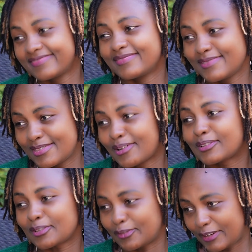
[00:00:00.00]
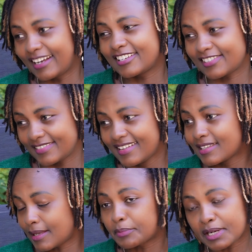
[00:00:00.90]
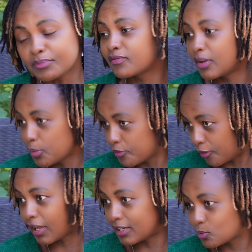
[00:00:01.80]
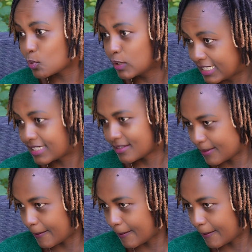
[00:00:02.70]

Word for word: With lots of energy. Sometimes even we forget to eat,